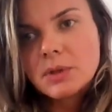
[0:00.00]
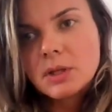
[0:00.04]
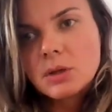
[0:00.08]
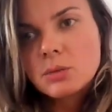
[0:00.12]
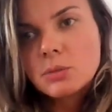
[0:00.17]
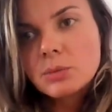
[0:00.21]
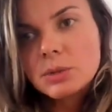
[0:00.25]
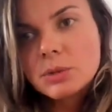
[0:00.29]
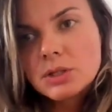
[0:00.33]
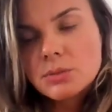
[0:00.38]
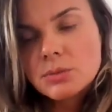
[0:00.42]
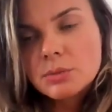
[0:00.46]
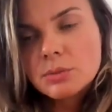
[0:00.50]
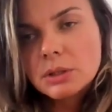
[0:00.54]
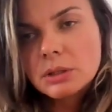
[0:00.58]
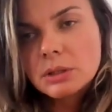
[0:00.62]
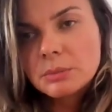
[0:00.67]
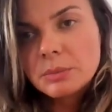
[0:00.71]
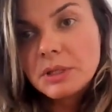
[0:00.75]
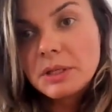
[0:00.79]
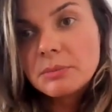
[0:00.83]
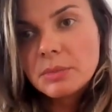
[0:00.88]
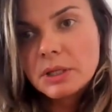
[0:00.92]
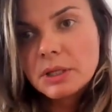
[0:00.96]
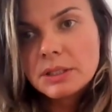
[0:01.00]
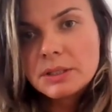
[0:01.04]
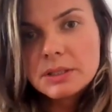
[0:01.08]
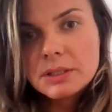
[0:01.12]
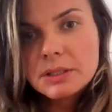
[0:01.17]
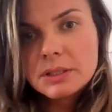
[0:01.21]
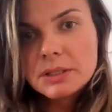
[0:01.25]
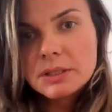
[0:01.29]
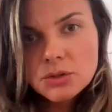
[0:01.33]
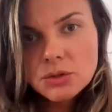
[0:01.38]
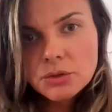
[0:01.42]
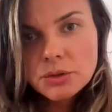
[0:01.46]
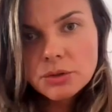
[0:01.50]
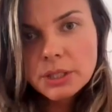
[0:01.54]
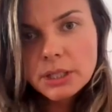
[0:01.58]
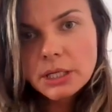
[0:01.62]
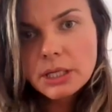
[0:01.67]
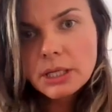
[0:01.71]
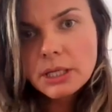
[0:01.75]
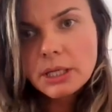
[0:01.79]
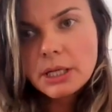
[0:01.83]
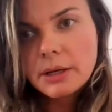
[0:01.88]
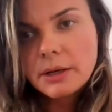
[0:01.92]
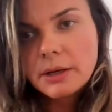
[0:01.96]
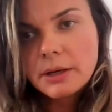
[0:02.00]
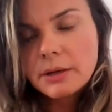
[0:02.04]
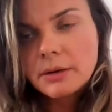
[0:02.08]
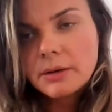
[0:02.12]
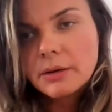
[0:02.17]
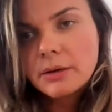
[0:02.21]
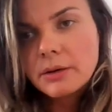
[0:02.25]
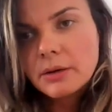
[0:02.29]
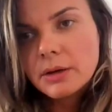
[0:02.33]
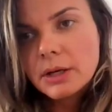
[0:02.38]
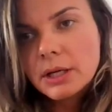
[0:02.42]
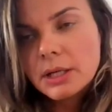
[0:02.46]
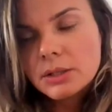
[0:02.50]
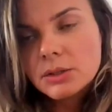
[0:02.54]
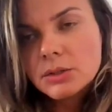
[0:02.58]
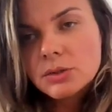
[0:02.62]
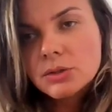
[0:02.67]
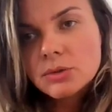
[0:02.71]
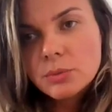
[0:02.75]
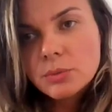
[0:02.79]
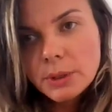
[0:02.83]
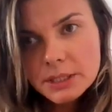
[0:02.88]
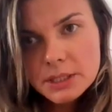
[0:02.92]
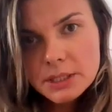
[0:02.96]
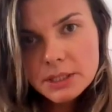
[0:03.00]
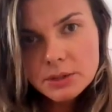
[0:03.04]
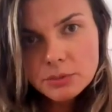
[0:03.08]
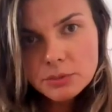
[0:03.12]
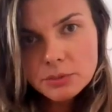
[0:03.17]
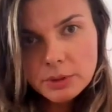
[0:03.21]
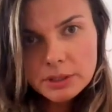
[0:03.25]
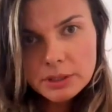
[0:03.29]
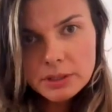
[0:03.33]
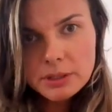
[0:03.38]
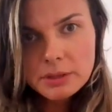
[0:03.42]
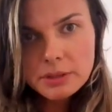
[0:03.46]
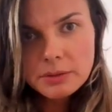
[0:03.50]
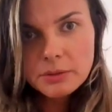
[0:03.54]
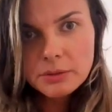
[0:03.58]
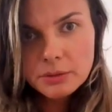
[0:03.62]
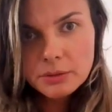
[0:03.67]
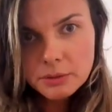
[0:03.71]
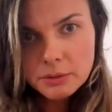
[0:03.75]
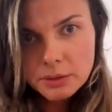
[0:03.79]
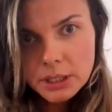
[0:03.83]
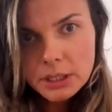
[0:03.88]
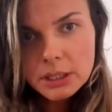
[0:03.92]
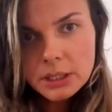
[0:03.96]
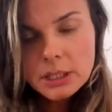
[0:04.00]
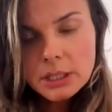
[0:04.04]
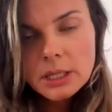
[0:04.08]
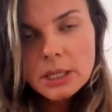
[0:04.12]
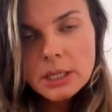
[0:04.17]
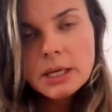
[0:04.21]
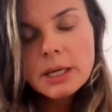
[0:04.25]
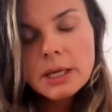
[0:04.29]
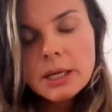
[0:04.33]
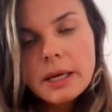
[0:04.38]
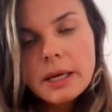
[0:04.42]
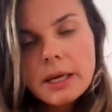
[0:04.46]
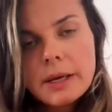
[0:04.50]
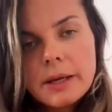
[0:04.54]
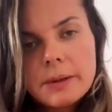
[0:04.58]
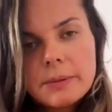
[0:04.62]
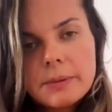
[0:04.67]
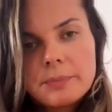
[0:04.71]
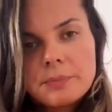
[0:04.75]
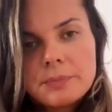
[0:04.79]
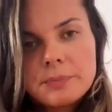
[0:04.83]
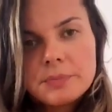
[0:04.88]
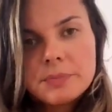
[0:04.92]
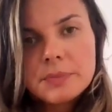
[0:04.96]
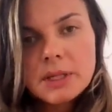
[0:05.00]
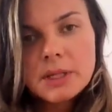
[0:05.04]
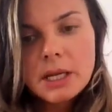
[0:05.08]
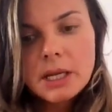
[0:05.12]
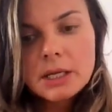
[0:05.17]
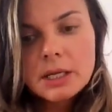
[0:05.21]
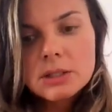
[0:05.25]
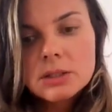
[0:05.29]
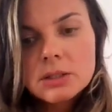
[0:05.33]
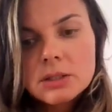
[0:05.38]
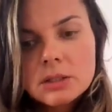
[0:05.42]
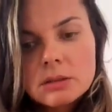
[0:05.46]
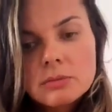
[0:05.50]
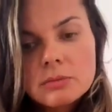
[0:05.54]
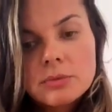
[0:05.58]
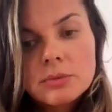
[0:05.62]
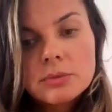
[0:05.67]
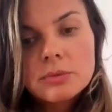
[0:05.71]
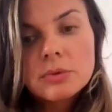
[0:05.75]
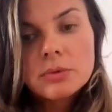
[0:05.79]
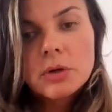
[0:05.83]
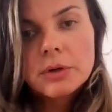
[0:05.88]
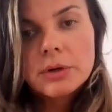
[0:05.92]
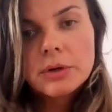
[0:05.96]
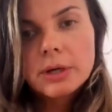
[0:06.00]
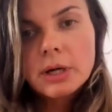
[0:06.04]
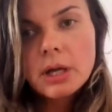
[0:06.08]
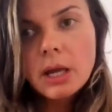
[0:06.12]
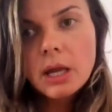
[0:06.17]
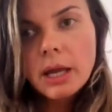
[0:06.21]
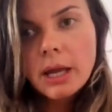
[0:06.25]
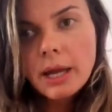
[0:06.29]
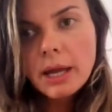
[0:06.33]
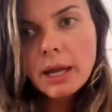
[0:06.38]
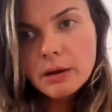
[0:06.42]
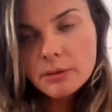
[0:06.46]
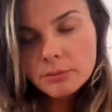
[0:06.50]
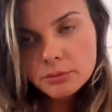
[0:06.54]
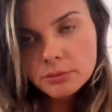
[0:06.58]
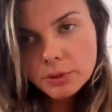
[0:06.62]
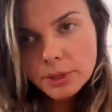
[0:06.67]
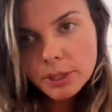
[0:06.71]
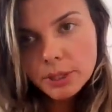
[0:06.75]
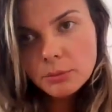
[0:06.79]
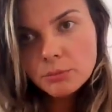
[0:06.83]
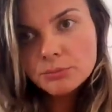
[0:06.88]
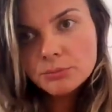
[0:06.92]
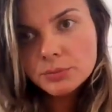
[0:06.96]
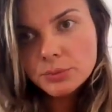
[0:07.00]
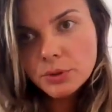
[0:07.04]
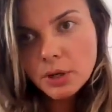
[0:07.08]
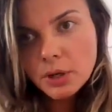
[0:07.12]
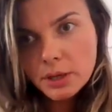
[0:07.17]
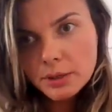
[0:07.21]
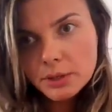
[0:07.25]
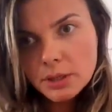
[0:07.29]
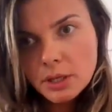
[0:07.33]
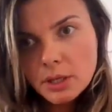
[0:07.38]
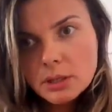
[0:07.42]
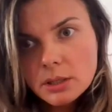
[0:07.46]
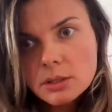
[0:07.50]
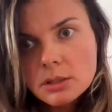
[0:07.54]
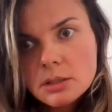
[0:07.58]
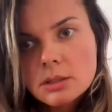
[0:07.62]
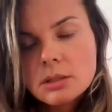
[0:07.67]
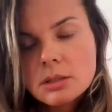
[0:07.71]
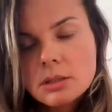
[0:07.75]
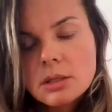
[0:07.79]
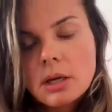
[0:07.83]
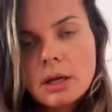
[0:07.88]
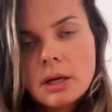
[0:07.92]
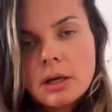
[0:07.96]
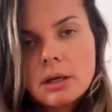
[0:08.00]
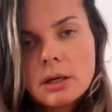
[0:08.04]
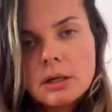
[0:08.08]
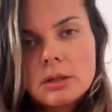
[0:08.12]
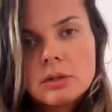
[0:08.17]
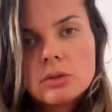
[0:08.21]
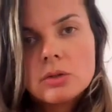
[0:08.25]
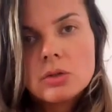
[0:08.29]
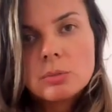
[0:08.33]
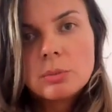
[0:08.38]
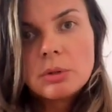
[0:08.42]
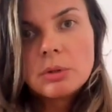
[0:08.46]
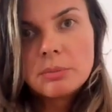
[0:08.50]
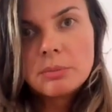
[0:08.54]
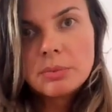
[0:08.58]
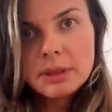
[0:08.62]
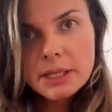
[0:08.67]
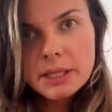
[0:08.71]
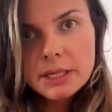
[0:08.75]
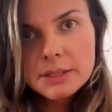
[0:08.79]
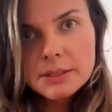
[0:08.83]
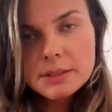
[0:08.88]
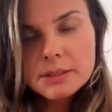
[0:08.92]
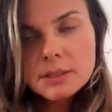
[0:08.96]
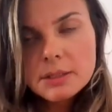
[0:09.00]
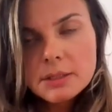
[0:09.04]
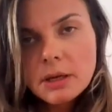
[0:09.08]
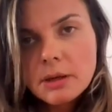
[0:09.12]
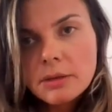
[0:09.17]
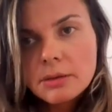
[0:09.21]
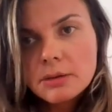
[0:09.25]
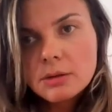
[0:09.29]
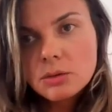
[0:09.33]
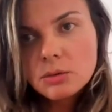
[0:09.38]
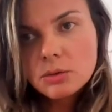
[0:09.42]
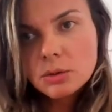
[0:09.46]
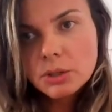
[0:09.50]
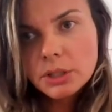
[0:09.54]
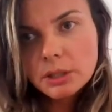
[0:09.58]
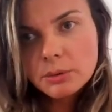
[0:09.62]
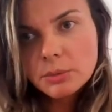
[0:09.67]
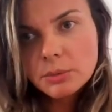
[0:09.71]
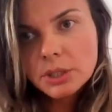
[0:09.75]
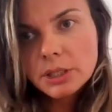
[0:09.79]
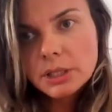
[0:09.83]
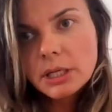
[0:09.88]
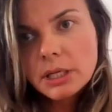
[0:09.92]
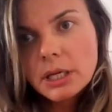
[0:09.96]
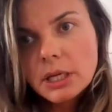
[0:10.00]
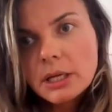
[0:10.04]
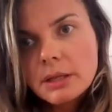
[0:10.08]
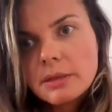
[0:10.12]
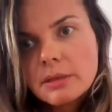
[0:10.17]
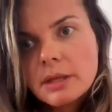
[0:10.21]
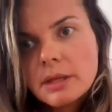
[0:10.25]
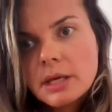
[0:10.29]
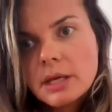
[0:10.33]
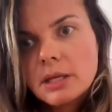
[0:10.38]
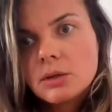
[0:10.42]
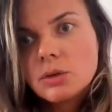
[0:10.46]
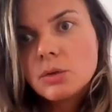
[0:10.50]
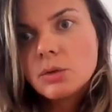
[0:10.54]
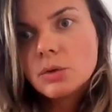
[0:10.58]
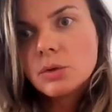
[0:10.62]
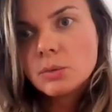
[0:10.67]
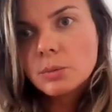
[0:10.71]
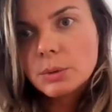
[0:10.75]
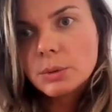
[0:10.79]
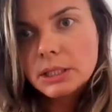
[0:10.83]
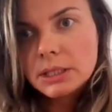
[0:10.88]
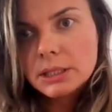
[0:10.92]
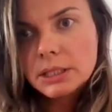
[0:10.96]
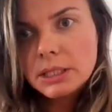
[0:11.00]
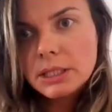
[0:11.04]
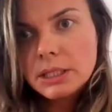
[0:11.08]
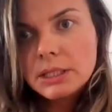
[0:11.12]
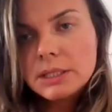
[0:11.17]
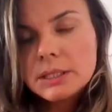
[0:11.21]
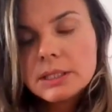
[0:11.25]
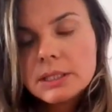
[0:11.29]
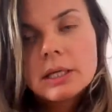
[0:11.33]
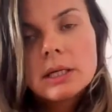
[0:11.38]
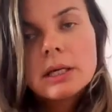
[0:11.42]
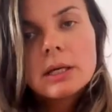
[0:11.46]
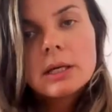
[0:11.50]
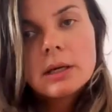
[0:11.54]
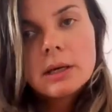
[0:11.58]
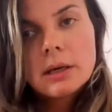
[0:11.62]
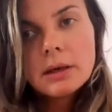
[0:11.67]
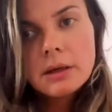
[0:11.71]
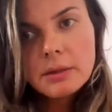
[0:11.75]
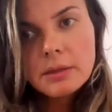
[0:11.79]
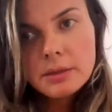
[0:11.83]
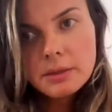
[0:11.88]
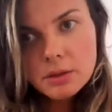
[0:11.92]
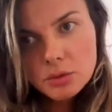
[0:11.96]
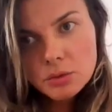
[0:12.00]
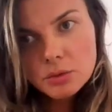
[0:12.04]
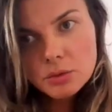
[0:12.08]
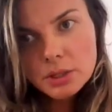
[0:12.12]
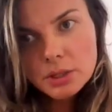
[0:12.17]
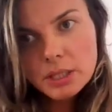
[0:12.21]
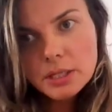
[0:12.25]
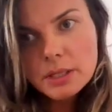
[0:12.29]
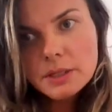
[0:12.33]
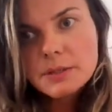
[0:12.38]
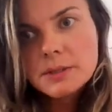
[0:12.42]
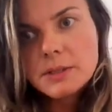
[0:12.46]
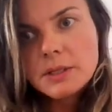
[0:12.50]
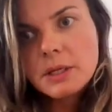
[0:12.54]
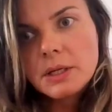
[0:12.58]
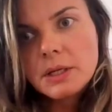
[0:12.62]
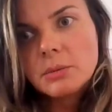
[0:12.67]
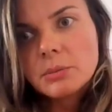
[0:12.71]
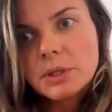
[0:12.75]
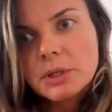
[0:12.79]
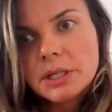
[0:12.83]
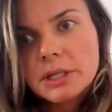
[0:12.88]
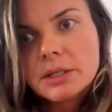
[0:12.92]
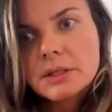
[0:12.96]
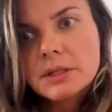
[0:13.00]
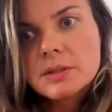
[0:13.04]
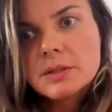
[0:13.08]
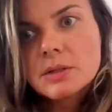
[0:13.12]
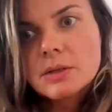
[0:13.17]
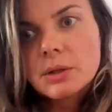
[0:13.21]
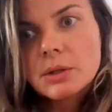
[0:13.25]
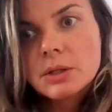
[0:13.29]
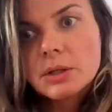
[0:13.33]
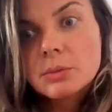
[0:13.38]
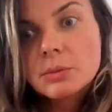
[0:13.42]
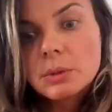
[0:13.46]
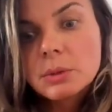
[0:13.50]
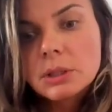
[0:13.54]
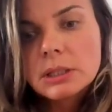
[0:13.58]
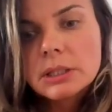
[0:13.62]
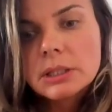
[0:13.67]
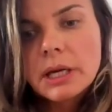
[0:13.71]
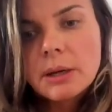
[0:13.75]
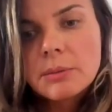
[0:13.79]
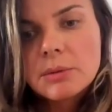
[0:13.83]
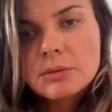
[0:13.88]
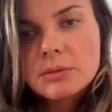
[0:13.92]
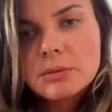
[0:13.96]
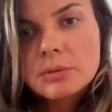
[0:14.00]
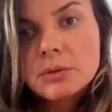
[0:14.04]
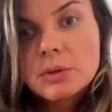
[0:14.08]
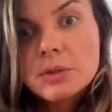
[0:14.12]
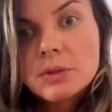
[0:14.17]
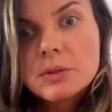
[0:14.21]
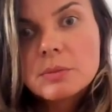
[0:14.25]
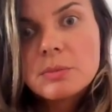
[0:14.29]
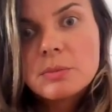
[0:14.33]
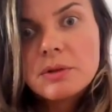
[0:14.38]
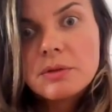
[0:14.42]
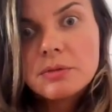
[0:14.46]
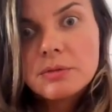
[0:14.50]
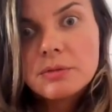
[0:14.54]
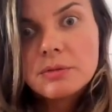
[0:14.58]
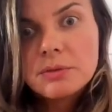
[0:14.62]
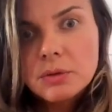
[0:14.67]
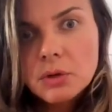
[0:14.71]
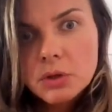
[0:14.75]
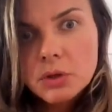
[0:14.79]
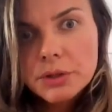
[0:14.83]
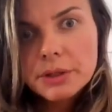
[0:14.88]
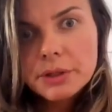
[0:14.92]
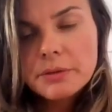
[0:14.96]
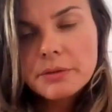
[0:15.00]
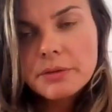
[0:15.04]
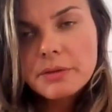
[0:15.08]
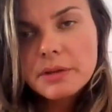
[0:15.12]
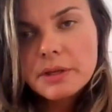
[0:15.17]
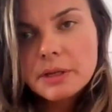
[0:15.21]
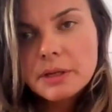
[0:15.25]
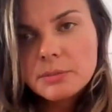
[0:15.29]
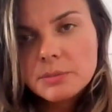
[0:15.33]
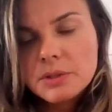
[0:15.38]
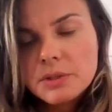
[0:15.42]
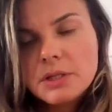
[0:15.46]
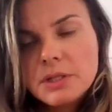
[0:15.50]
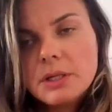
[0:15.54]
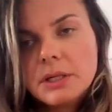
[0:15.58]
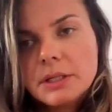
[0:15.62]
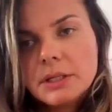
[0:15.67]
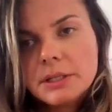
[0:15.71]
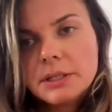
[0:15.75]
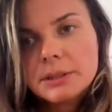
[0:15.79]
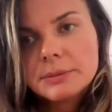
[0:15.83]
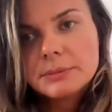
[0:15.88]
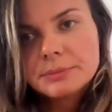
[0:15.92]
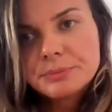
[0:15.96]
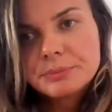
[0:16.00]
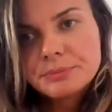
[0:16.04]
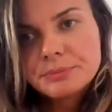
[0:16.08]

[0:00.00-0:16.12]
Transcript: which will be mandatory in 2023, and for every product to be placed on the UK market, then you will need the UK CE mark. So it will come in force before the MDR.